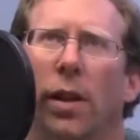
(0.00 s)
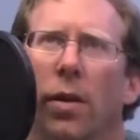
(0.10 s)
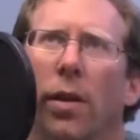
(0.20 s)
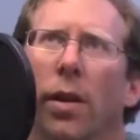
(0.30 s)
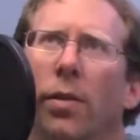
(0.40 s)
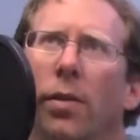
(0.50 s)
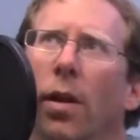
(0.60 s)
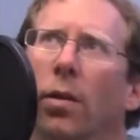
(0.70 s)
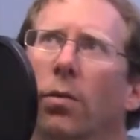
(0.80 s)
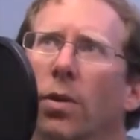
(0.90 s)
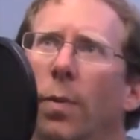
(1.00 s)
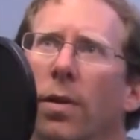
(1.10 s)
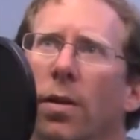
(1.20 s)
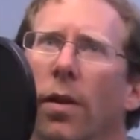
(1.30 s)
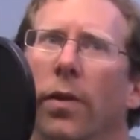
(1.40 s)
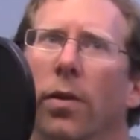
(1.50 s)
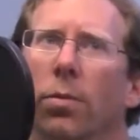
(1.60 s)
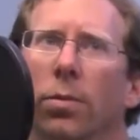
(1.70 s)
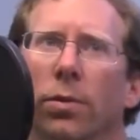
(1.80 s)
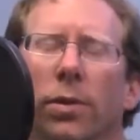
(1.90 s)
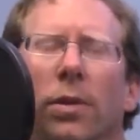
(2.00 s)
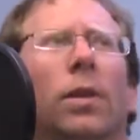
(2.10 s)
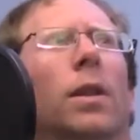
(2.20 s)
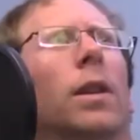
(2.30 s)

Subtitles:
I say, I know the Underdog was based off of Nobles.